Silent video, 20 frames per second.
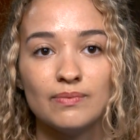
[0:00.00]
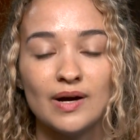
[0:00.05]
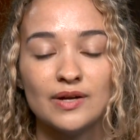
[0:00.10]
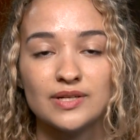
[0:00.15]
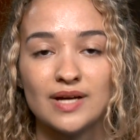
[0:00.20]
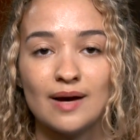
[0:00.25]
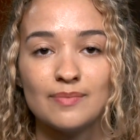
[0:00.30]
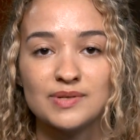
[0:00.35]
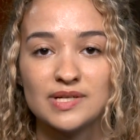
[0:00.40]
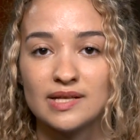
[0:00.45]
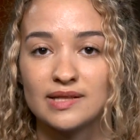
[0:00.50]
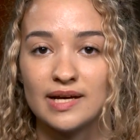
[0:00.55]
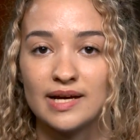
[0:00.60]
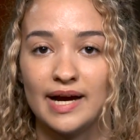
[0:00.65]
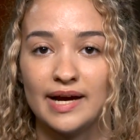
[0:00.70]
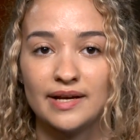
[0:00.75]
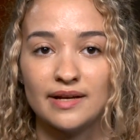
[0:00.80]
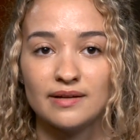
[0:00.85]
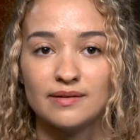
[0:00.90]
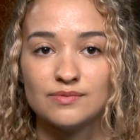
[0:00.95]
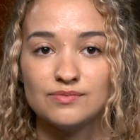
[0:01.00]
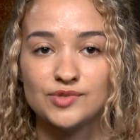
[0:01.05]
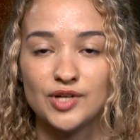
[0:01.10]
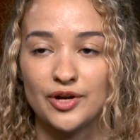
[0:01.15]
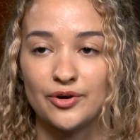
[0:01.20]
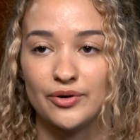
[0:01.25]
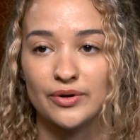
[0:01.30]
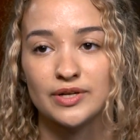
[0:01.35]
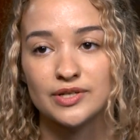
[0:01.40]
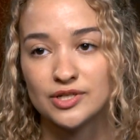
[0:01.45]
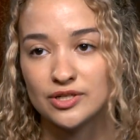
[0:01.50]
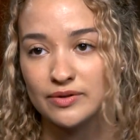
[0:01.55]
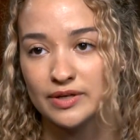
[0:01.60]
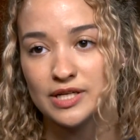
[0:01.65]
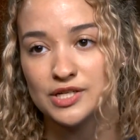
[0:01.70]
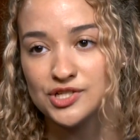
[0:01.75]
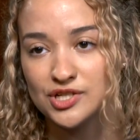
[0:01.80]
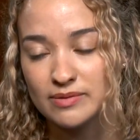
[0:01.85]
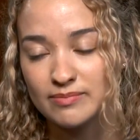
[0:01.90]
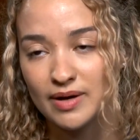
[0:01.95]
adopting the kind of gender
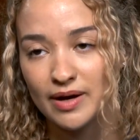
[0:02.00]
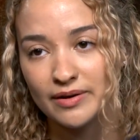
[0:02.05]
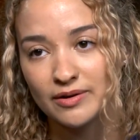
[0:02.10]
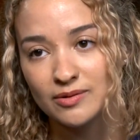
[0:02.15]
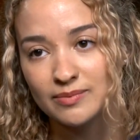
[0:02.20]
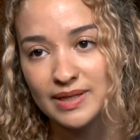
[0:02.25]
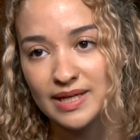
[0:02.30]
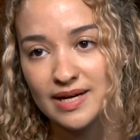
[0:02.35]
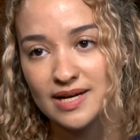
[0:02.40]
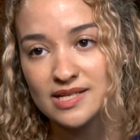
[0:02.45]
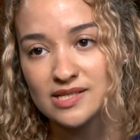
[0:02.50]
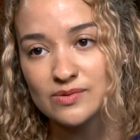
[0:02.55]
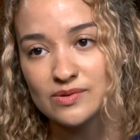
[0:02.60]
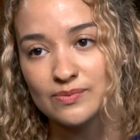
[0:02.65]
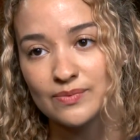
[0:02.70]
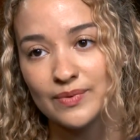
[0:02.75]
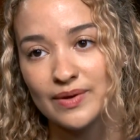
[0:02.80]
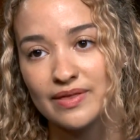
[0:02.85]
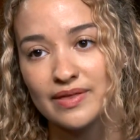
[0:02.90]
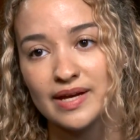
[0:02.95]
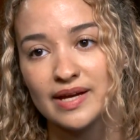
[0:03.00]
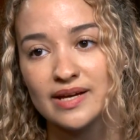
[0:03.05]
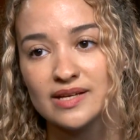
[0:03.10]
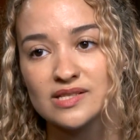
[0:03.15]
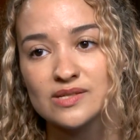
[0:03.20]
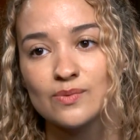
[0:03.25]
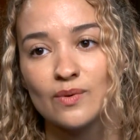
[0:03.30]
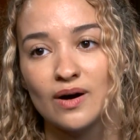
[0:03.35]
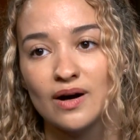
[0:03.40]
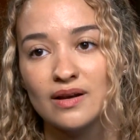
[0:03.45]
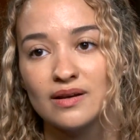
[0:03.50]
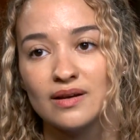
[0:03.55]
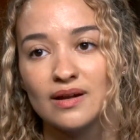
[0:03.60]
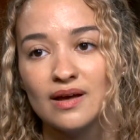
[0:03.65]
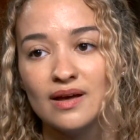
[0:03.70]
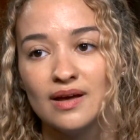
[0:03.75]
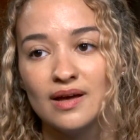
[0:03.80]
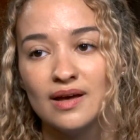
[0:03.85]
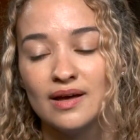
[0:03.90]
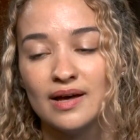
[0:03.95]
integration model because we think it's
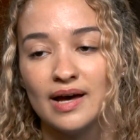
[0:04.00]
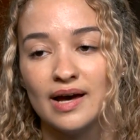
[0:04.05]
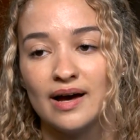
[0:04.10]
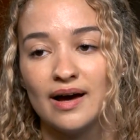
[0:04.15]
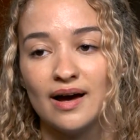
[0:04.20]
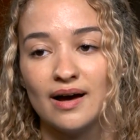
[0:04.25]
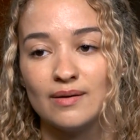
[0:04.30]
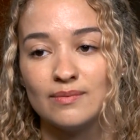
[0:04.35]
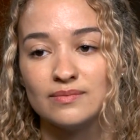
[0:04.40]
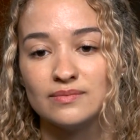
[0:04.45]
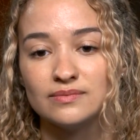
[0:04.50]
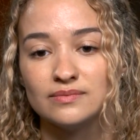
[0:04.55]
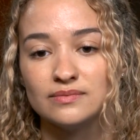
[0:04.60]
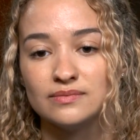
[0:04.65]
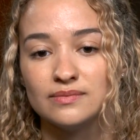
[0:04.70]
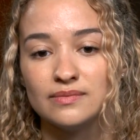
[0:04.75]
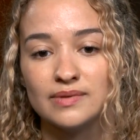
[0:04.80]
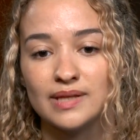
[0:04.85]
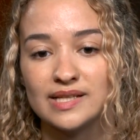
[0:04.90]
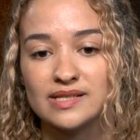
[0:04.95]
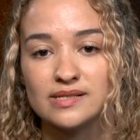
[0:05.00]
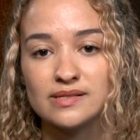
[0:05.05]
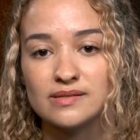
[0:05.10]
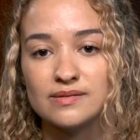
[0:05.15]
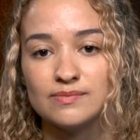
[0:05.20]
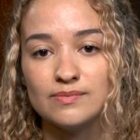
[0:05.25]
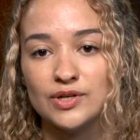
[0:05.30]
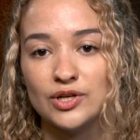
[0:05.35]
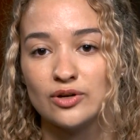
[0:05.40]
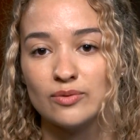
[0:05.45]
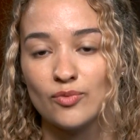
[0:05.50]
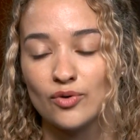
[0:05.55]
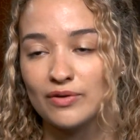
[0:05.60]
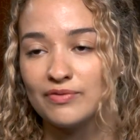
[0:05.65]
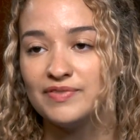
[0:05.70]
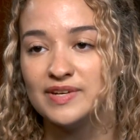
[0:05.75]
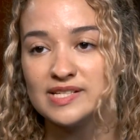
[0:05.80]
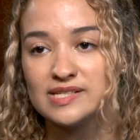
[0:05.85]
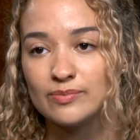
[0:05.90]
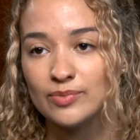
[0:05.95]
one um, that's, you know,
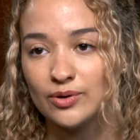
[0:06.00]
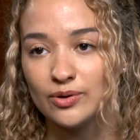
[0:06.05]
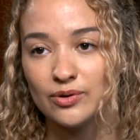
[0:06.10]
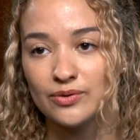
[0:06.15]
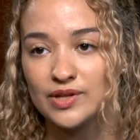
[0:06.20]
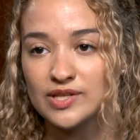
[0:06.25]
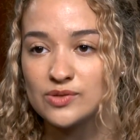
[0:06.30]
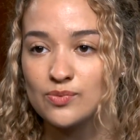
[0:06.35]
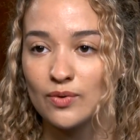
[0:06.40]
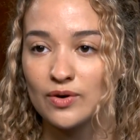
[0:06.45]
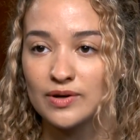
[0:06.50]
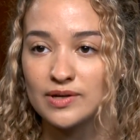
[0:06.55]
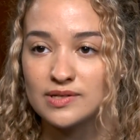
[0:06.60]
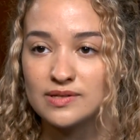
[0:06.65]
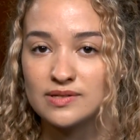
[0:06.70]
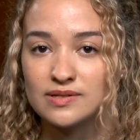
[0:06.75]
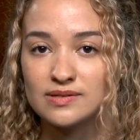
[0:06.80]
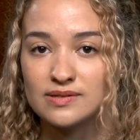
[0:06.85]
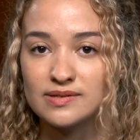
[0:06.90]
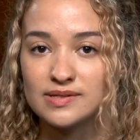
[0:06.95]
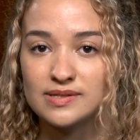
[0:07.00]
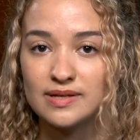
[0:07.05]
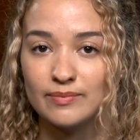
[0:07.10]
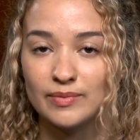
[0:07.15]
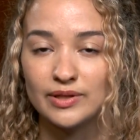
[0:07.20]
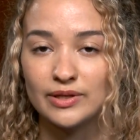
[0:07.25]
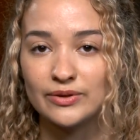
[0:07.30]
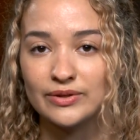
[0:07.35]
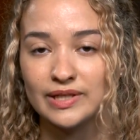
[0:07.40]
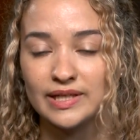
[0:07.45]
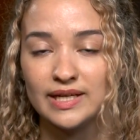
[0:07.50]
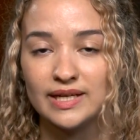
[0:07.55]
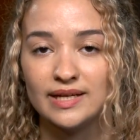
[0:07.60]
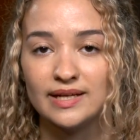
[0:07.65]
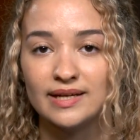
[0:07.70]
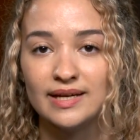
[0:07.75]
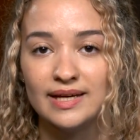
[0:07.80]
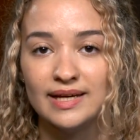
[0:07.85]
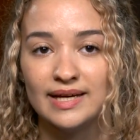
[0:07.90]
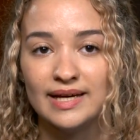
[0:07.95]
more feasible, that's worked
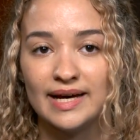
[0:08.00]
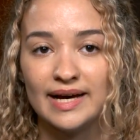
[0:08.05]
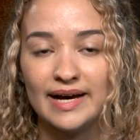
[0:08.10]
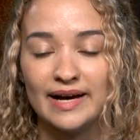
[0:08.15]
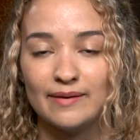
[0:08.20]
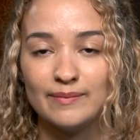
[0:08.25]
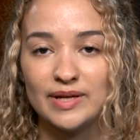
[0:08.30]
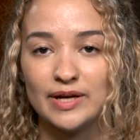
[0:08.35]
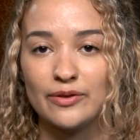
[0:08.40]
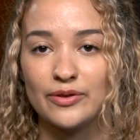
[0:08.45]
similarly um,